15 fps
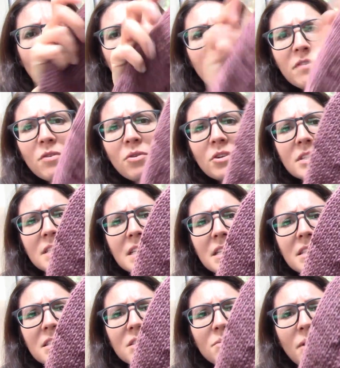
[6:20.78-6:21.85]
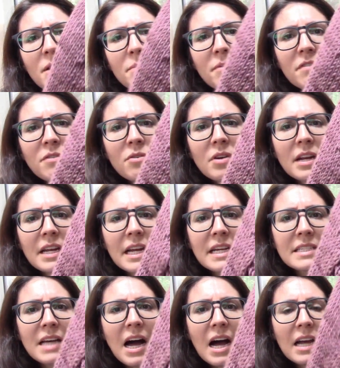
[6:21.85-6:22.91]
before or seen this sweater before, it
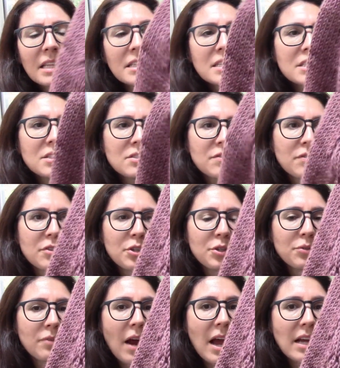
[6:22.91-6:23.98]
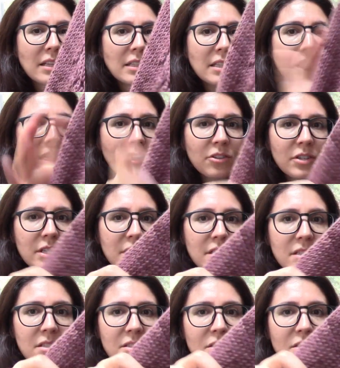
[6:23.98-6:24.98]
has eyelets for your raglan increases.